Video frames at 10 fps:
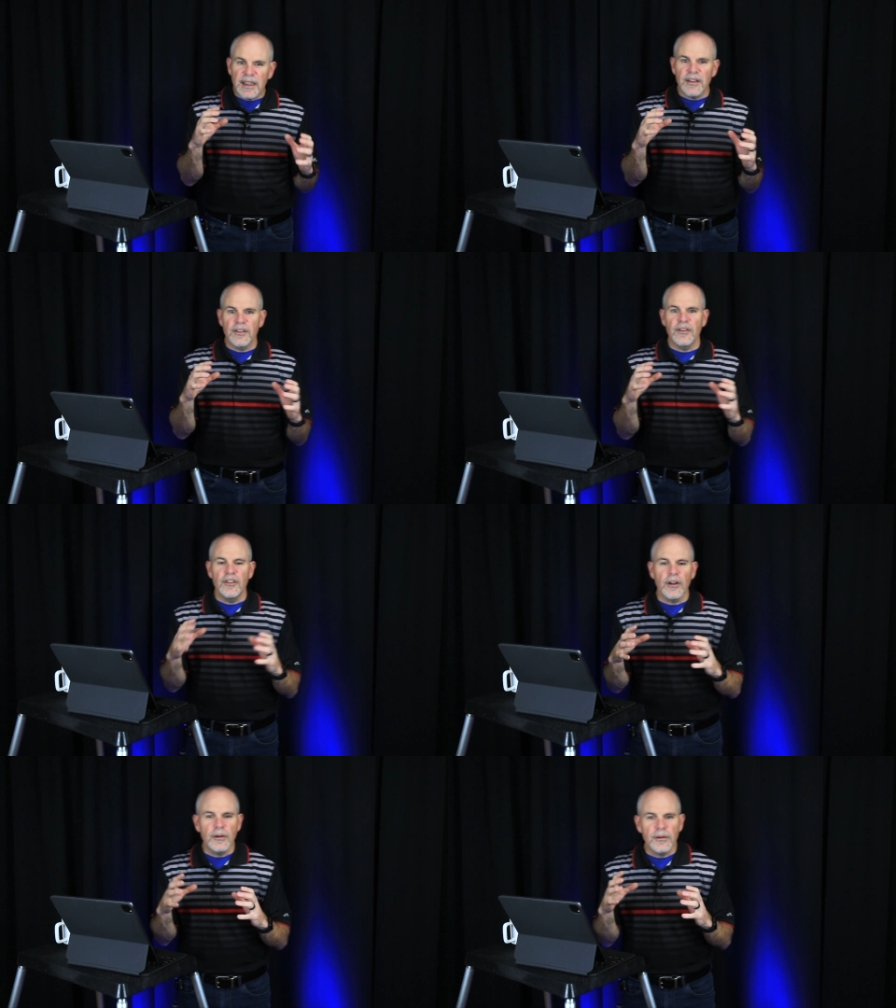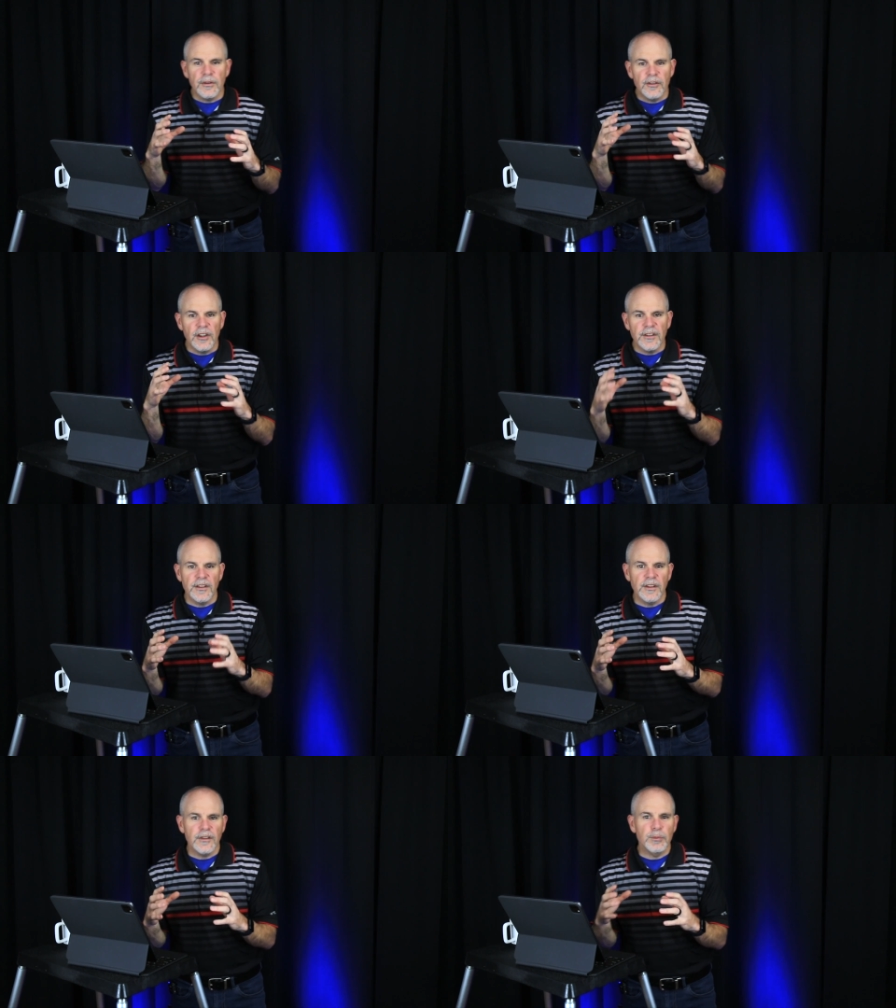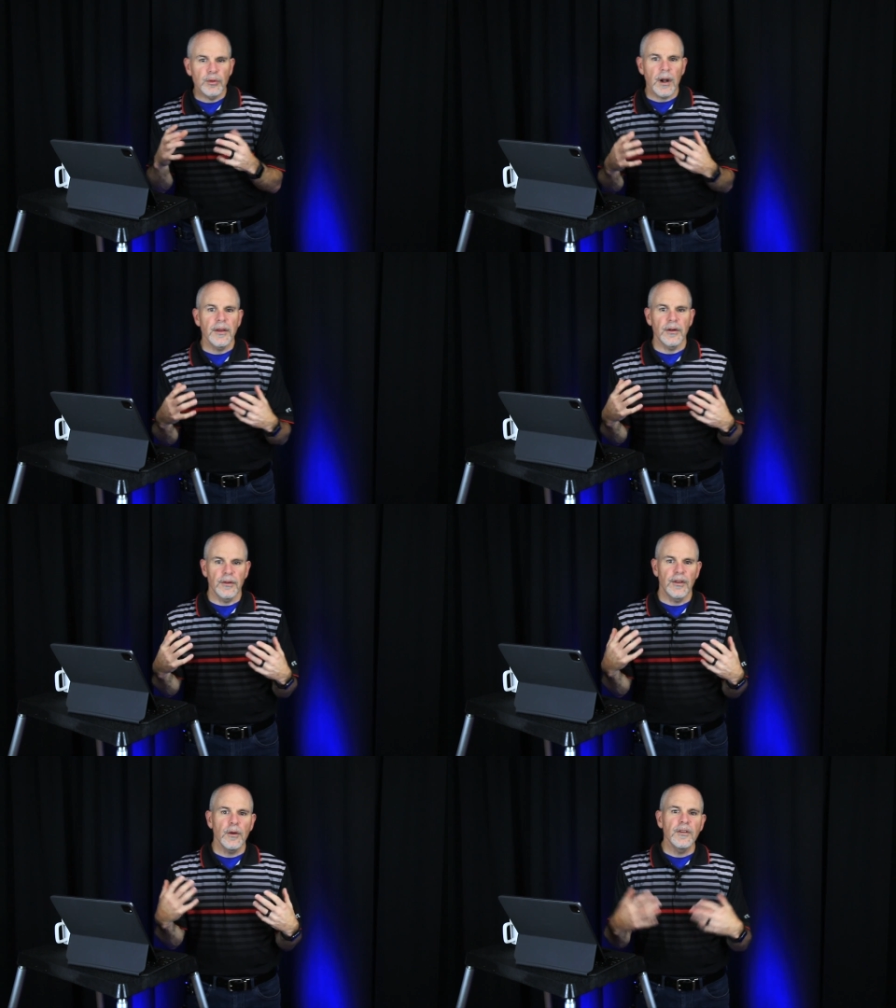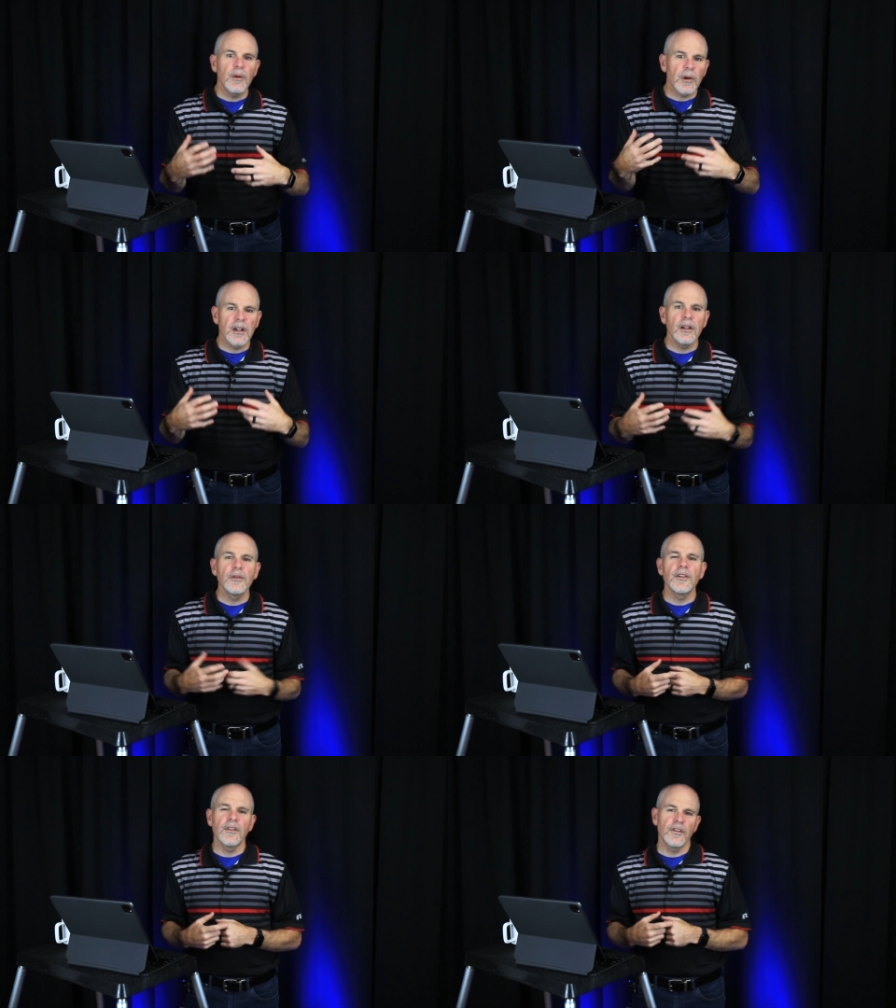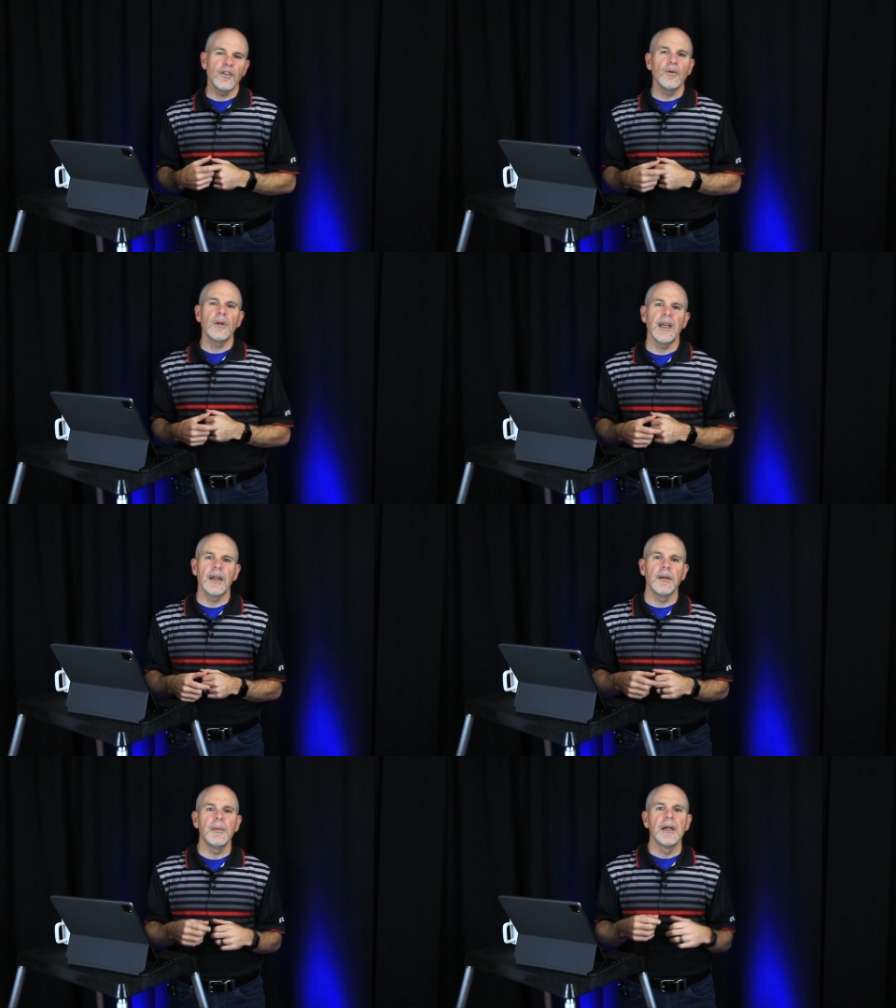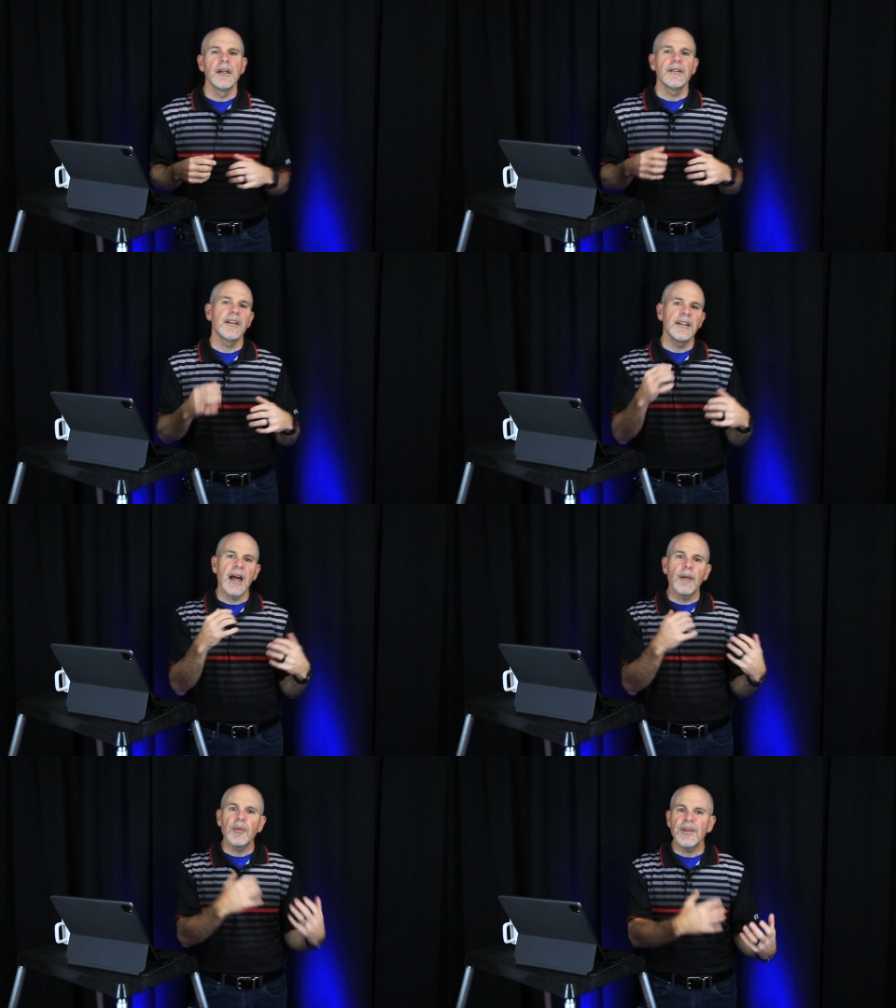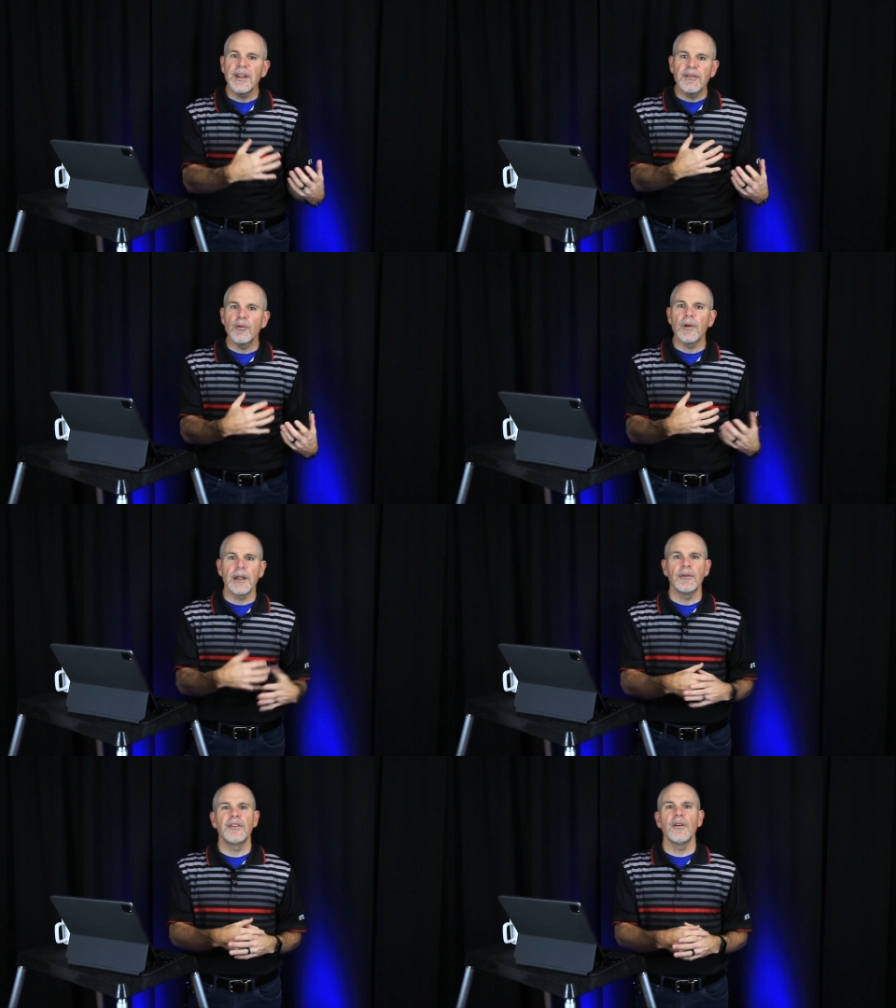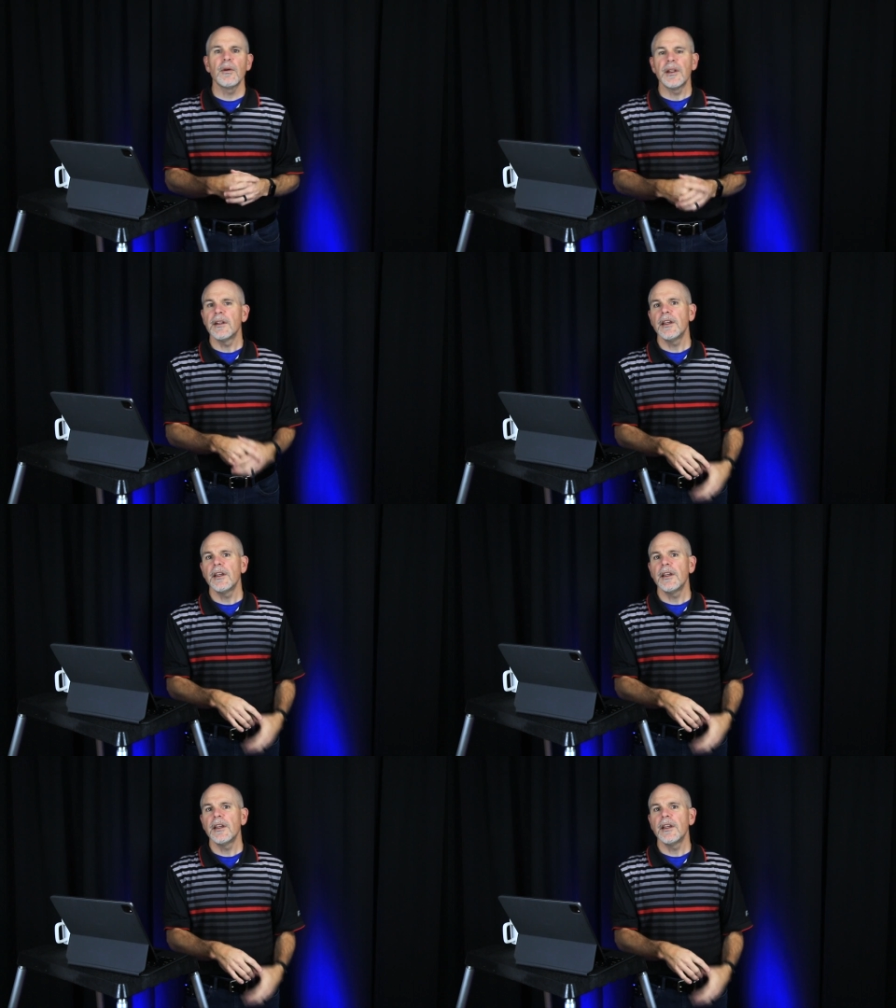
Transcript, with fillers: this. Jesus' brothers, those that were closest to him, did not believe in what he was doing.